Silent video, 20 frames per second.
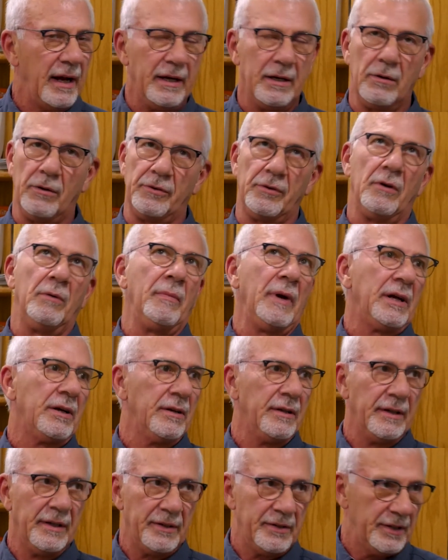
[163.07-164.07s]
And he goes, oh my
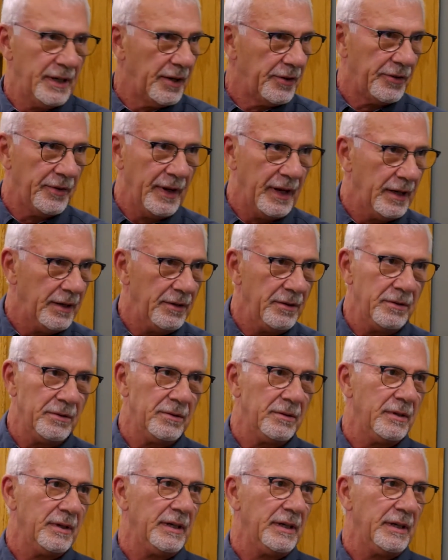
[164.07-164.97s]
goodness, yes they do.